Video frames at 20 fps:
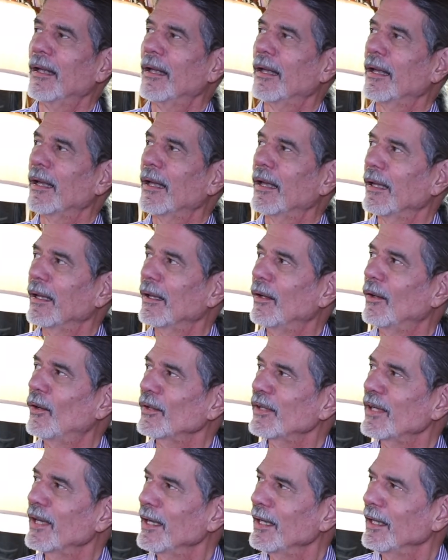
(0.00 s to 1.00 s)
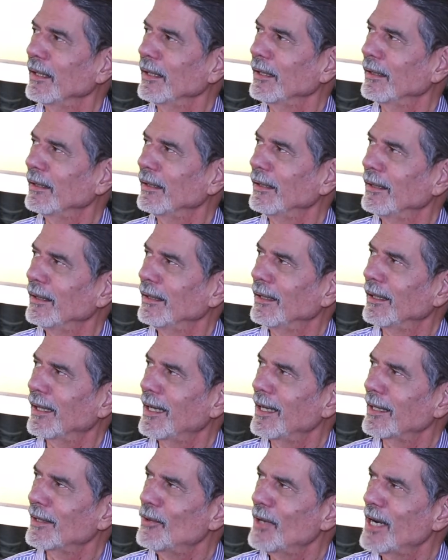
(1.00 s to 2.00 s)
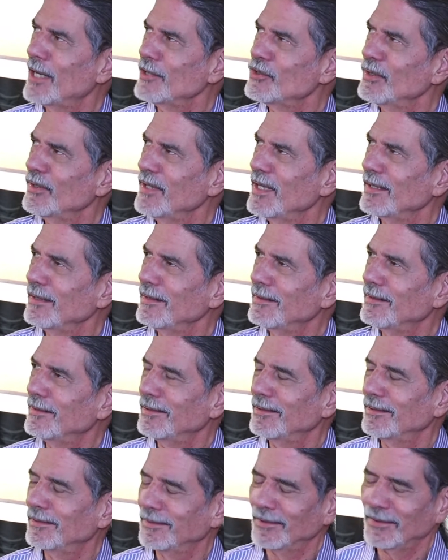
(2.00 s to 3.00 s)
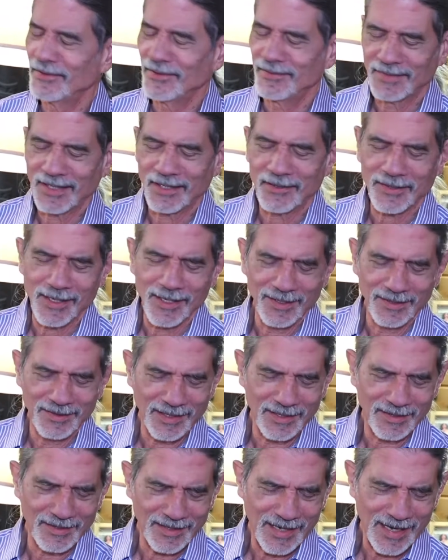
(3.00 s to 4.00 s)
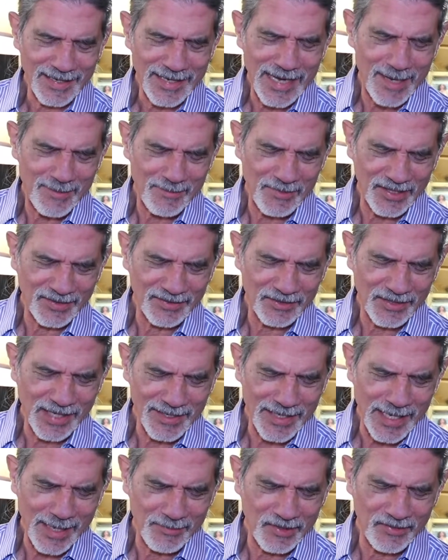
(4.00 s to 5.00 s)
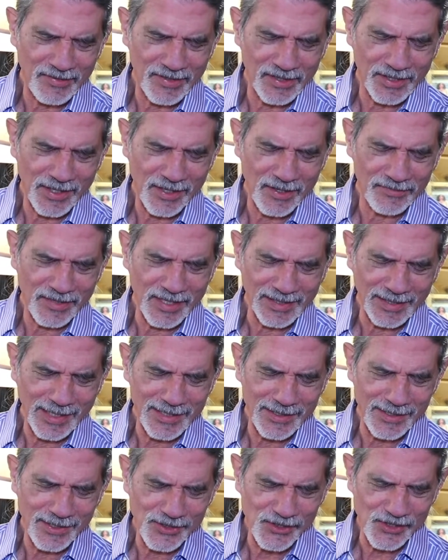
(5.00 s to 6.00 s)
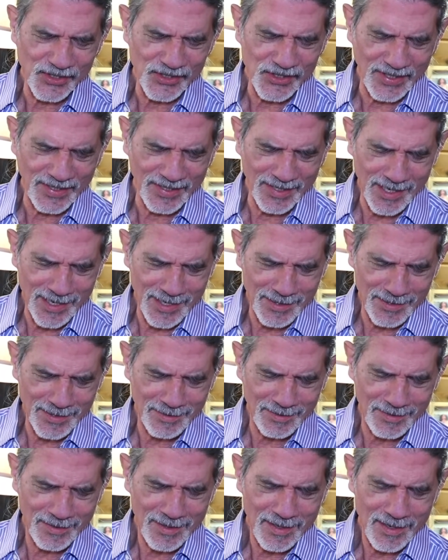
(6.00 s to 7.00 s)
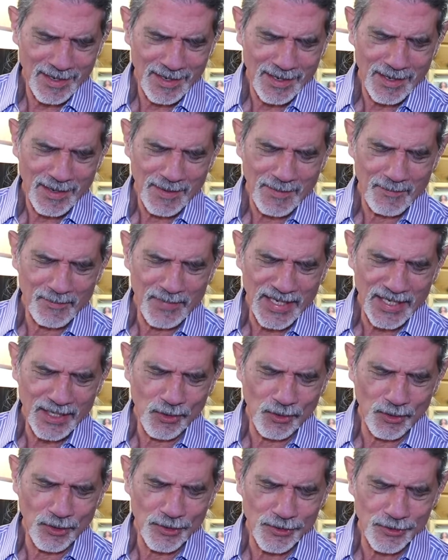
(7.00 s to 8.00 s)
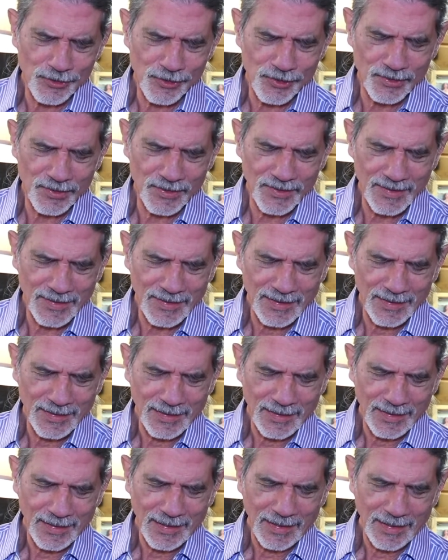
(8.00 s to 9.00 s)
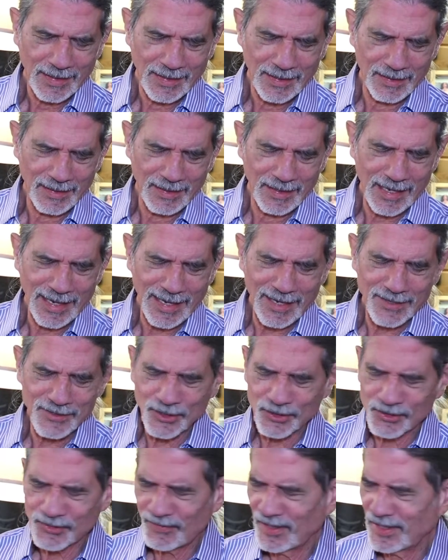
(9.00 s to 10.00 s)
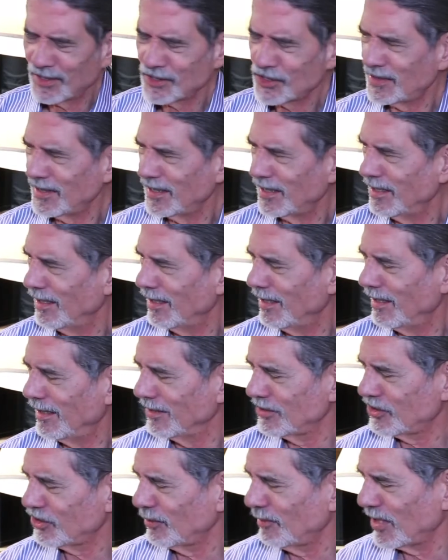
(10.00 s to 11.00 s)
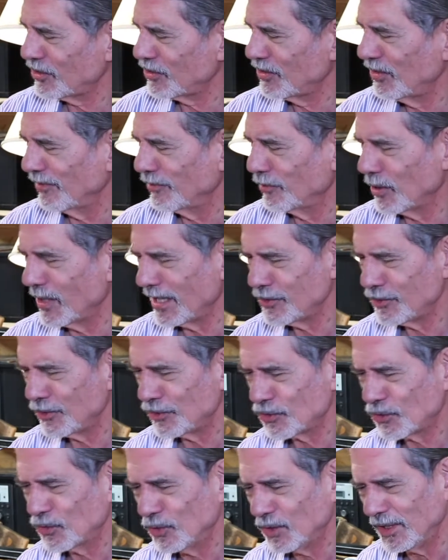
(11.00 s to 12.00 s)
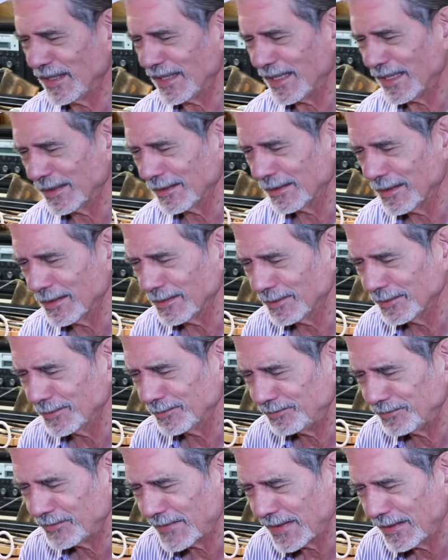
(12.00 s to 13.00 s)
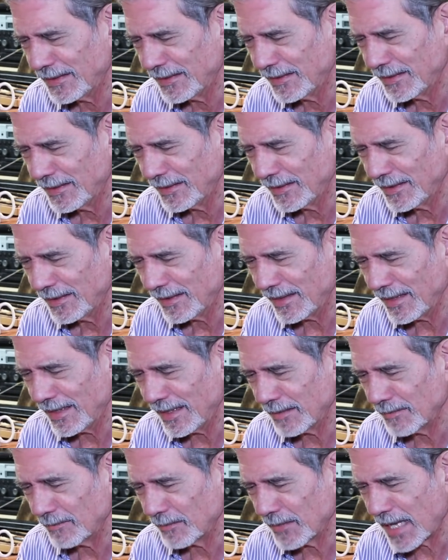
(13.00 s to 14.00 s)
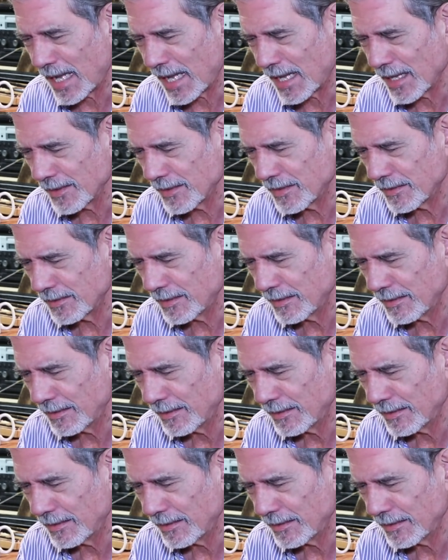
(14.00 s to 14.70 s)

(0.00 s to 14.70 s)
Okay. I graduated, I came to Philadelphia in 1969 because I had just finished a semester of graduate school in math.